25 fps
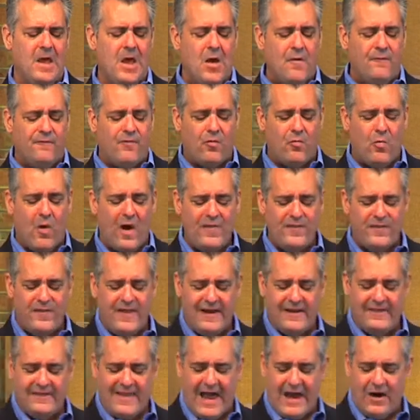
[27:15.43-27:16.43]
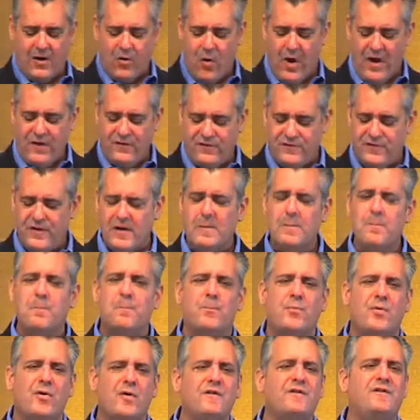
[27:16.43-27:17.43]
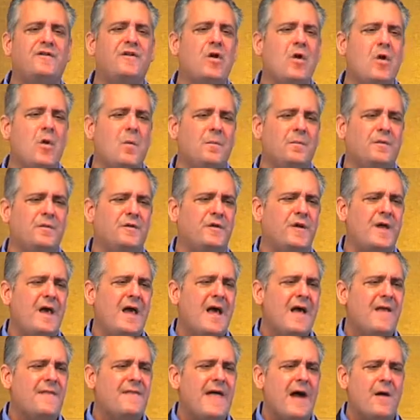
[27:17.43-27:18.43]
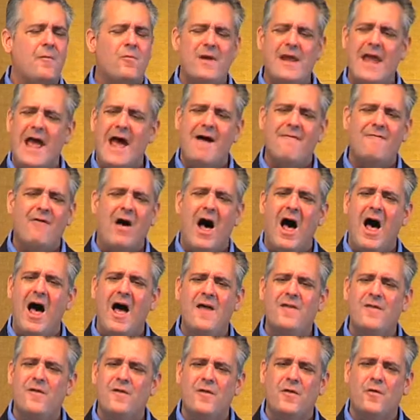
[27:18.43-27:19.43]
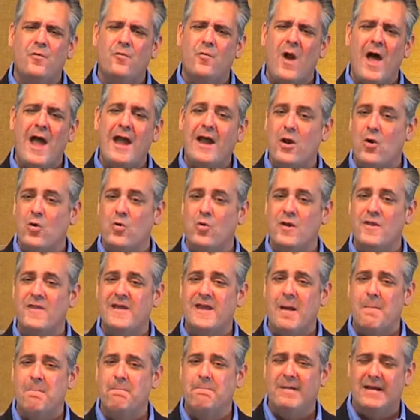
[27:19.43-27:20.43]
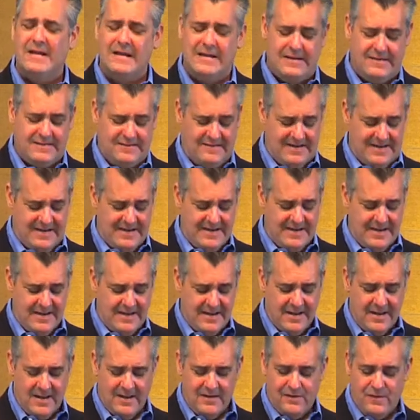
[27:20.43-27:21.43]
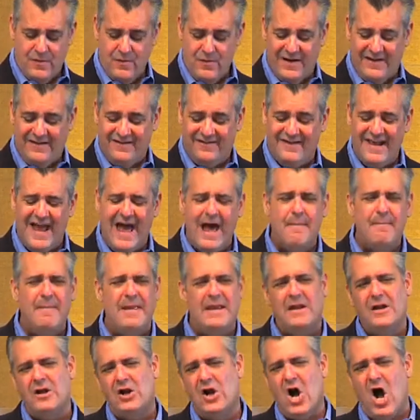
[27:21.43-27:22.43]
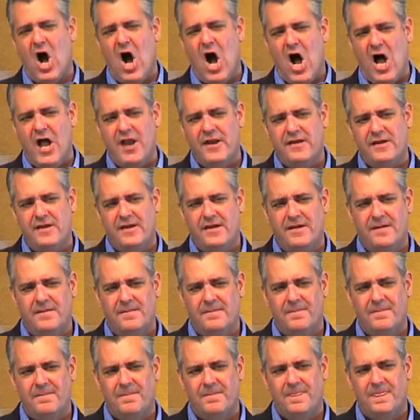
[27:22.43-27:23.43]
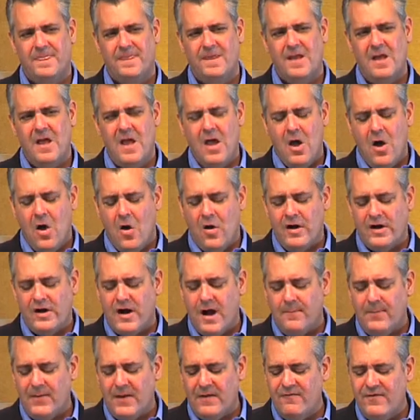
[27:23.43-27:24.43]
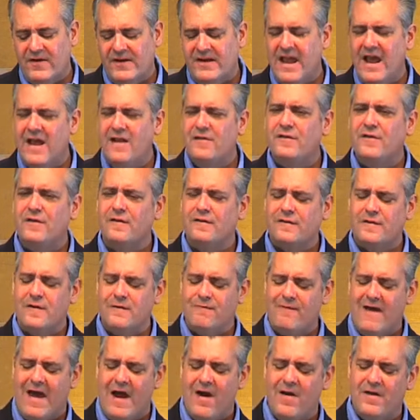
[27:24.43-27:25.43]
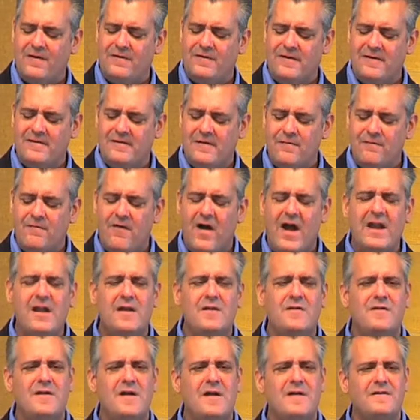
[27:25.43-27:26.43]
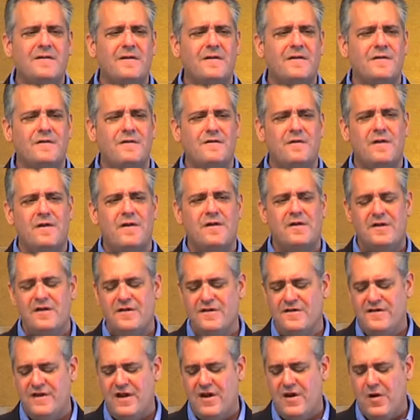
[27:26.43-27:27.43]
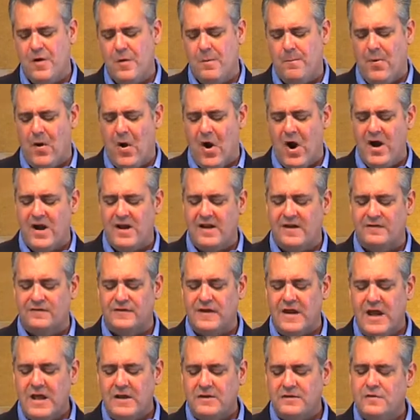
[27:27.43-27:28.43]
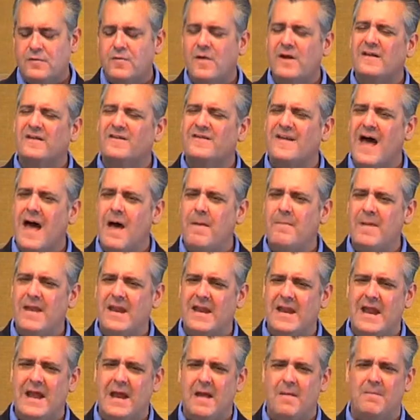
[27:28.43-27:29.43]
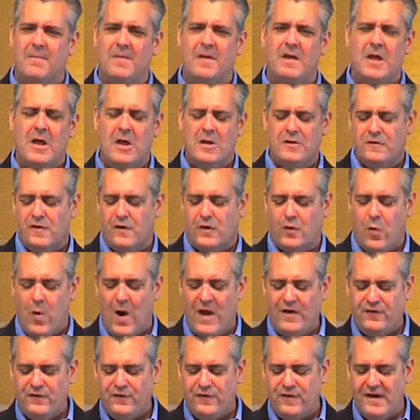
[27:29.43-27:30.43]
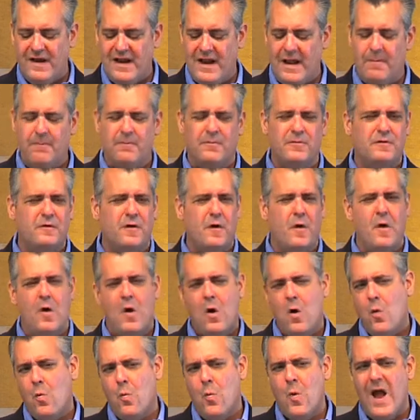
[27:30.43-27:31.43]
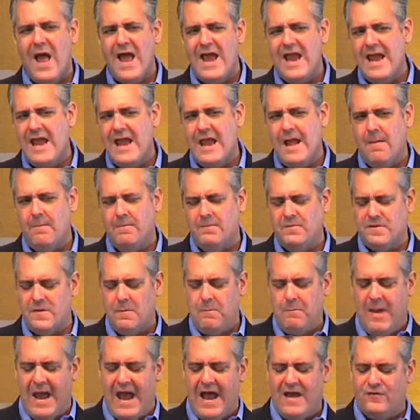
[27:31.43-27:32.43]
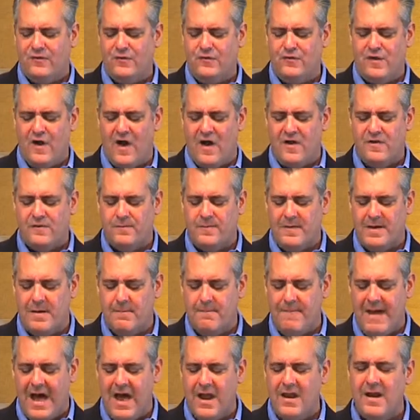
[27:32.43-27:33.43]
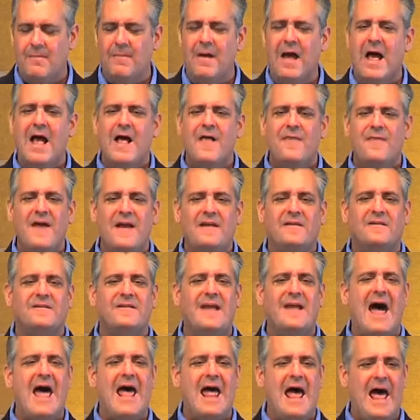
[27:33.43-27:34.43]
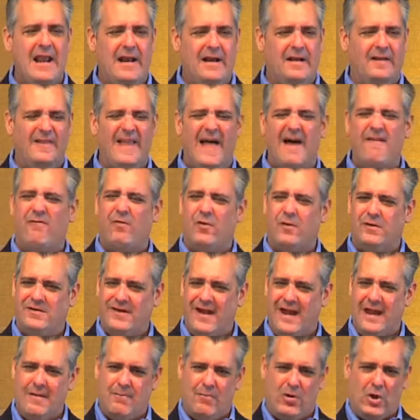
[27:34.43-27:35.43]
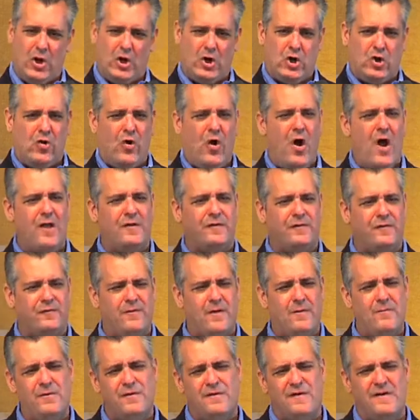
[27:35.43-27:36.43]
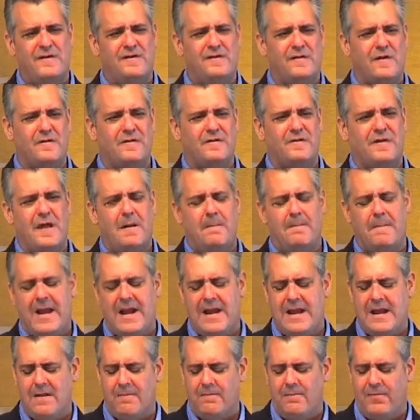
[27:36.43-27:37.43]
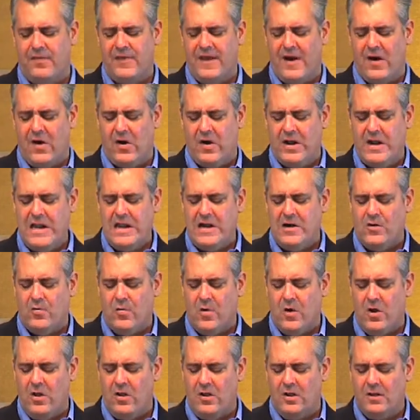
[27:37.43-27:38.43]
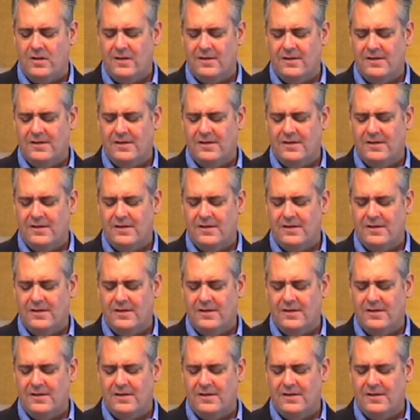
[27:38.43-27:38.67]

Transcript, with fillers: For one thing, that question presumes that we have either the right or the ability to examine God. On a couple of occasions, the Pharisees invited Jesus to dinner parties to examine him, to question him, to weigh him, to pass judgment about him. They sat at a level table across from Jesus, they made him their equal